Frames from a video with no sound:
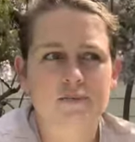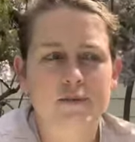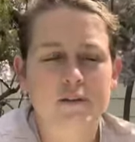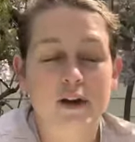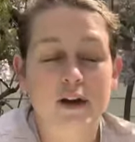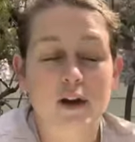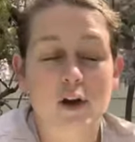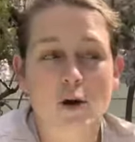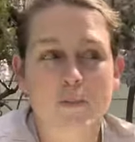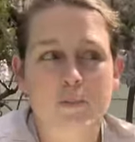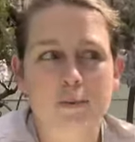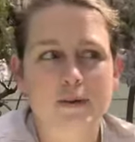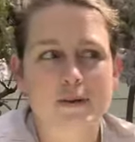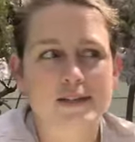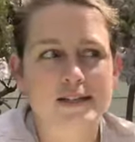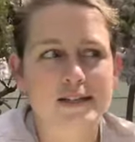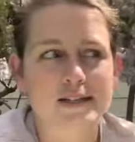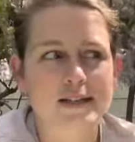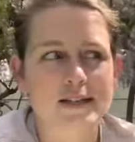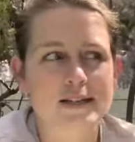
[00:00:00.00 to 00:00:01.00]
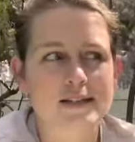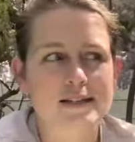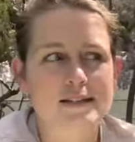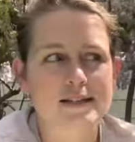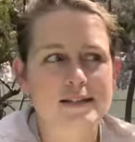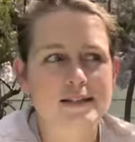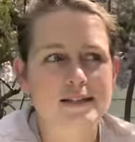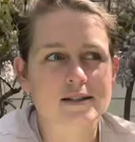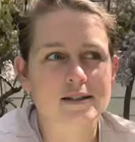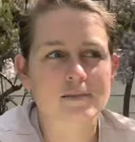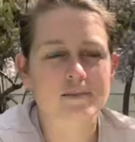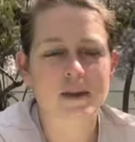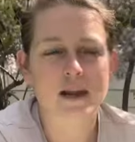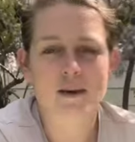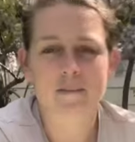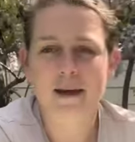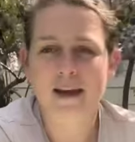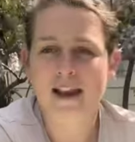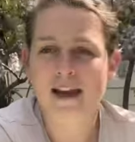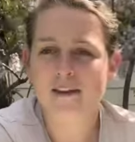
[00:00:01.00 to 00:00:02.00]
composting system that I
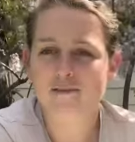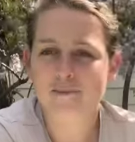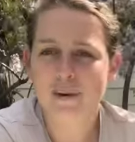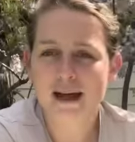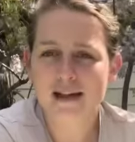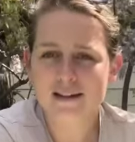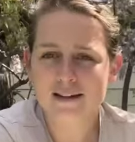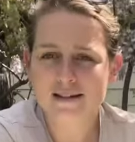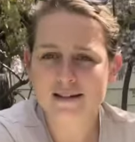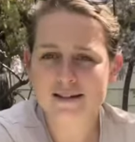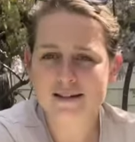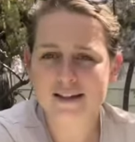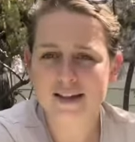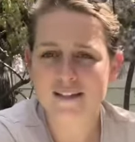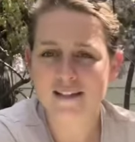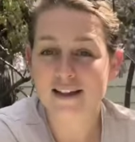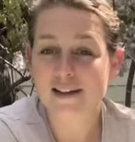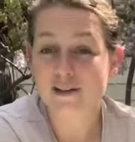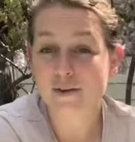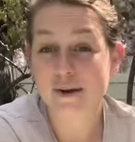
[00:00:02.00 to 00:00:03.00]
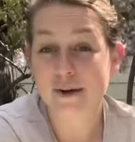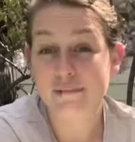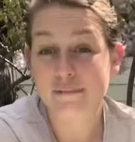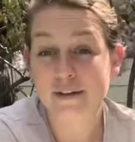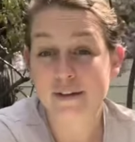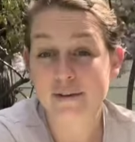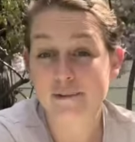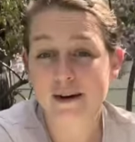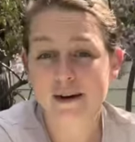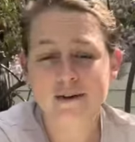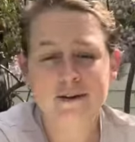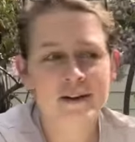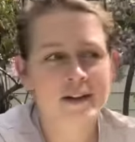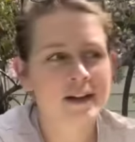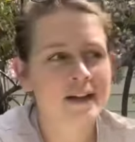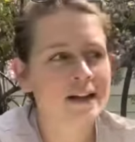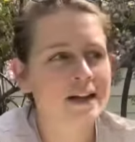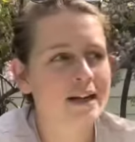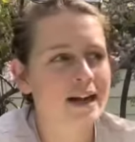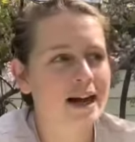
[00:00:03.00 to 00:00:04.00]
made out of pallets, and that's going really well.
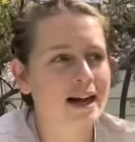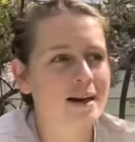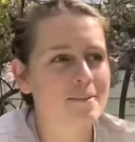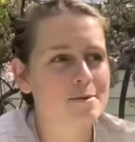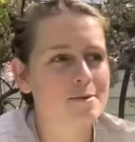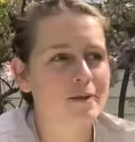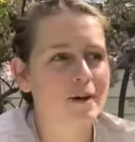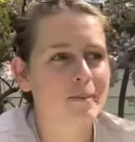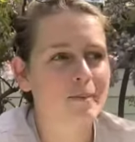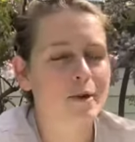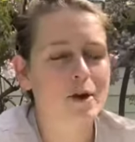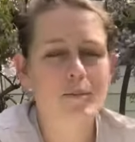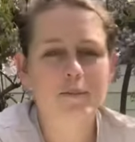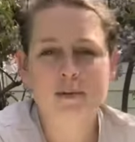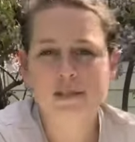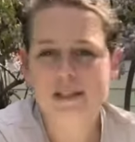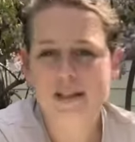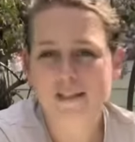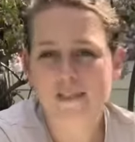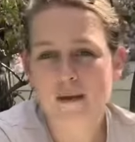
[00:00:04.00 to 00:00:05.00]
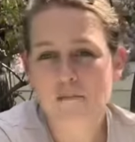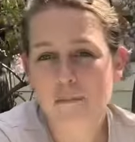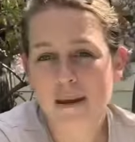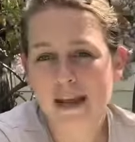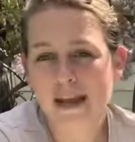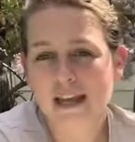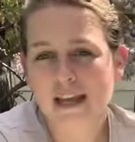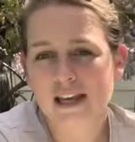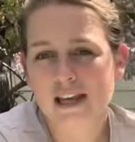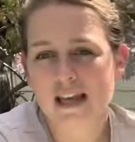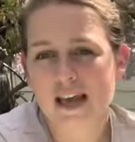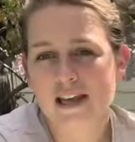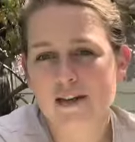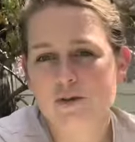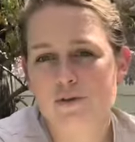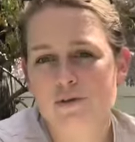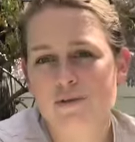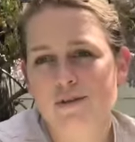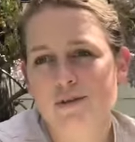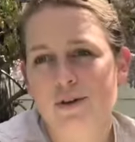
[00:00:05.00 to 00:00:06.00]
So I'm composting their bedding and
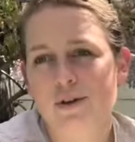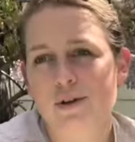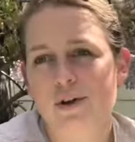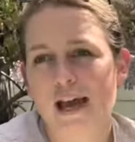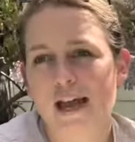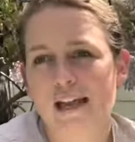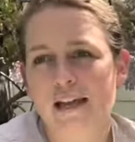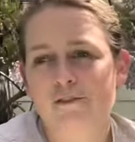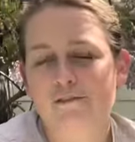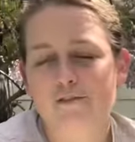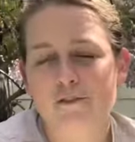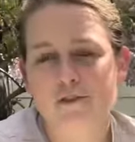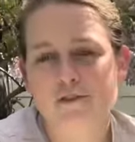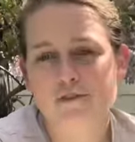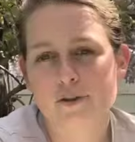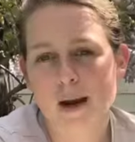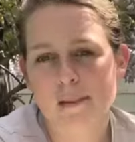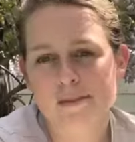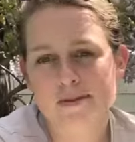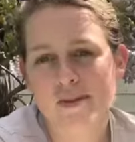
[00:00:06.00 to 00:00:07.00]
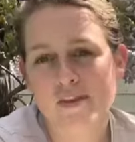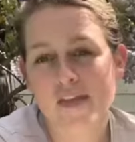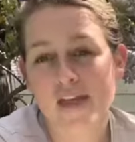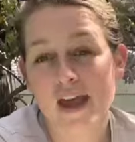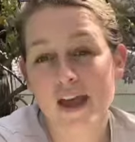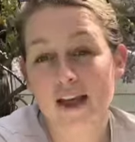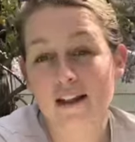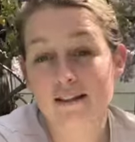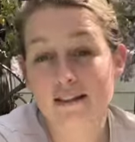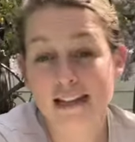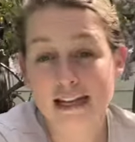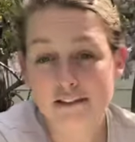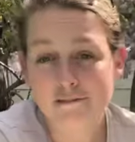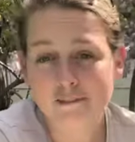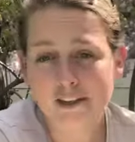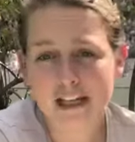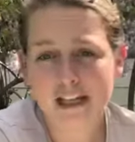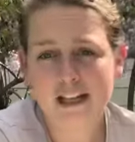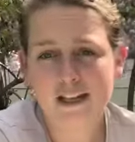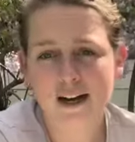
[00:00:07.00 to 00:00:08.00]
also any food scraps that they're
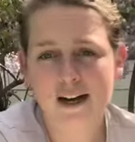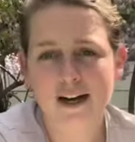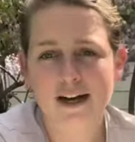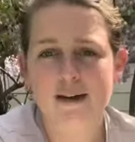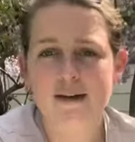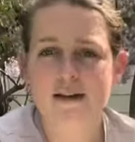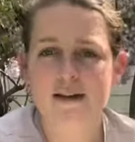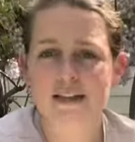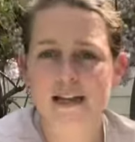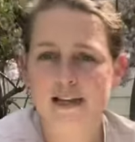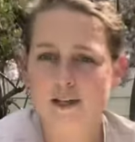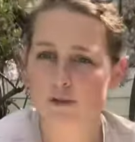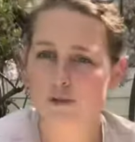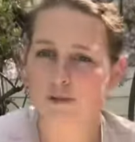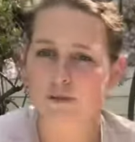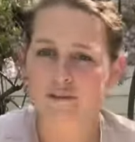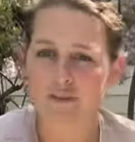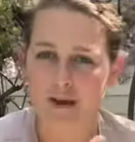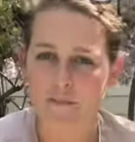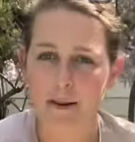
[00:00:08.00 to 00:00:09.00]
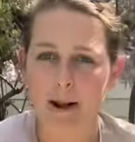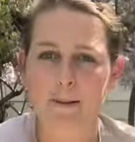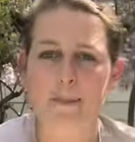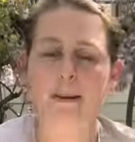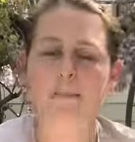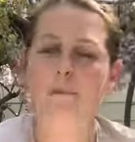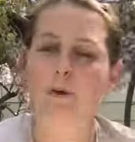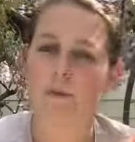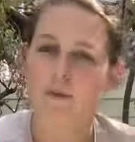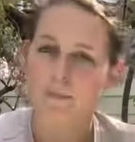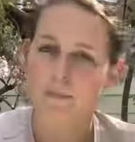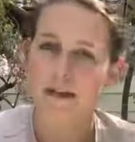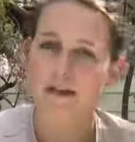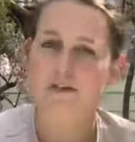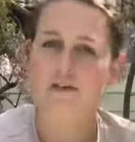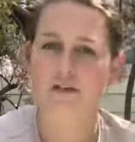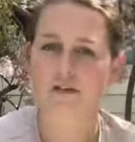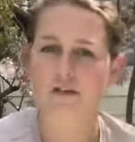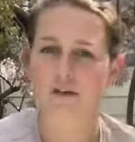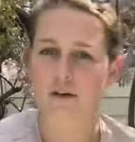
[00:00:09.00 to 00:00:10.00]
leaving. I collect all of them up and put them
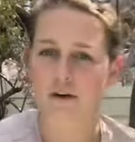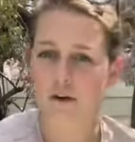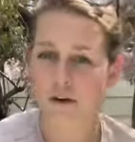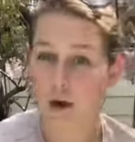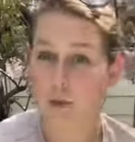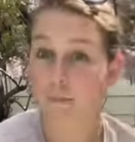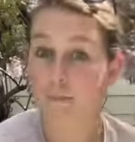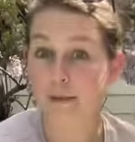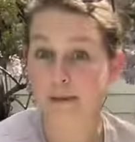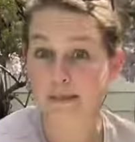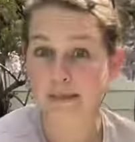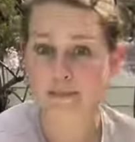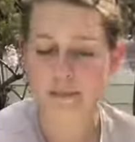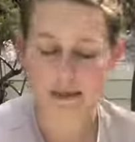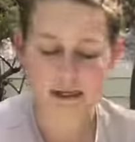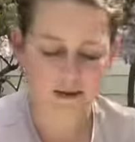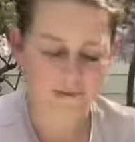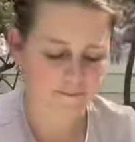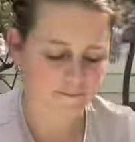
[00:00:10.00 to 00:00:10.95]
into the compost bin.